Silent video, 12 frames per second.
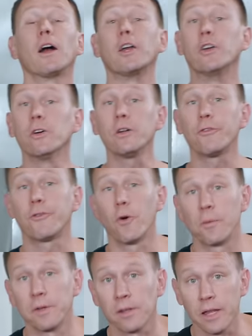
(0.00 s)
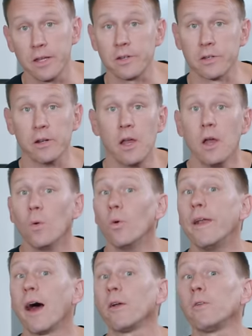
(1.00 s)
A good formulation
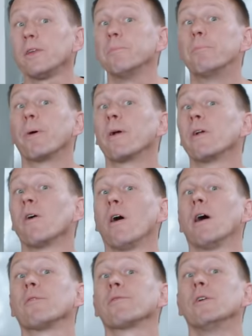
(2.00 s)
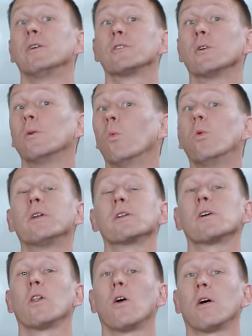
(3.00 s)
would not only burn off so it
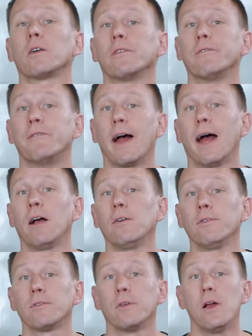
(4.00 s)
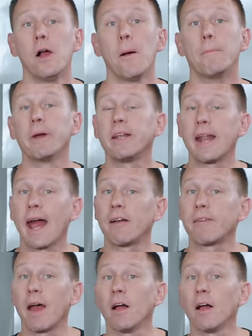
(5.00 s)
wouldn't clog the valves, but it'd have